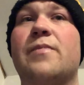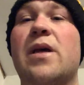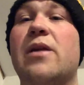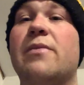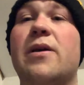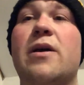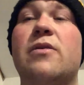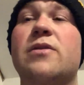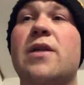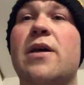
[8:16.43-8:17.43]
Anybody
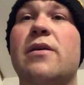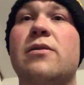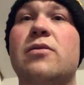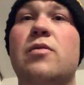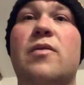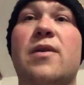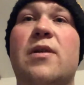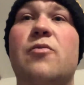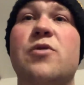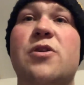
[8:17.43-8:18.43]
else that you think
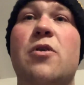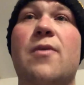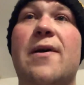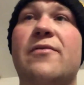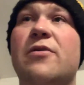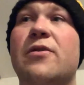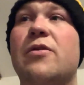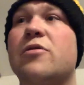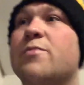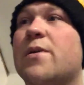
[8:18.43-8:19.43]
that we should go after, you
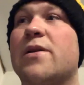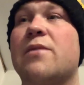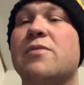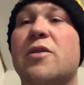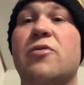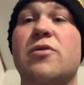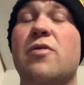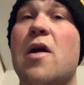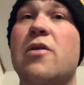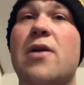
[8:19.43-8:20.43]
know, there's big names like Chris
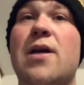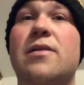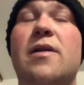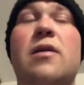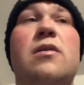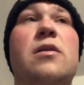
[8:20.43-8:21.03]
Kreider out there.